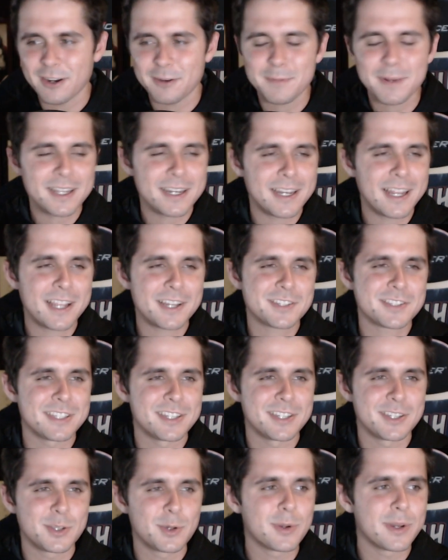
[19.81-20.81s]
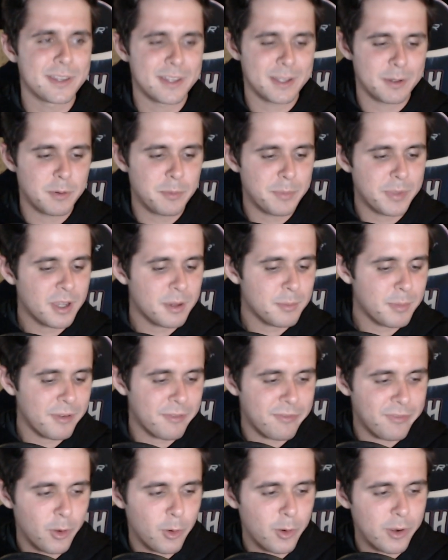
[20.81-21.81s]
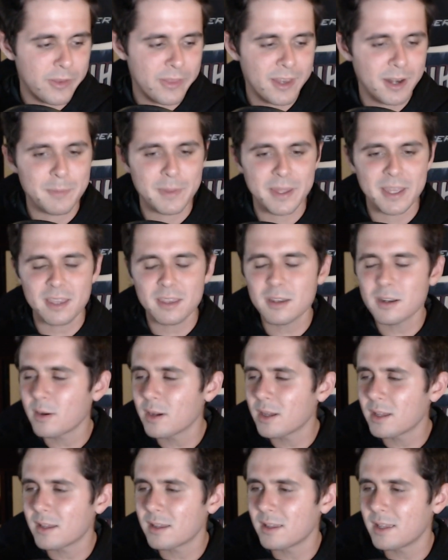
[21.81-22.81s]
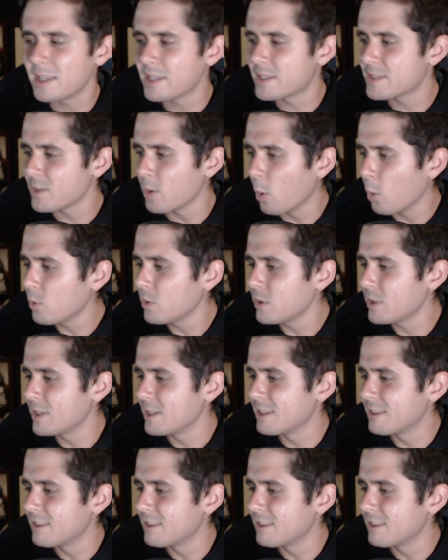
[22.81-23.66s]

I'm not gonna actually do anything. I'm gonna be on my phone, and then I'm like, you know what? It's only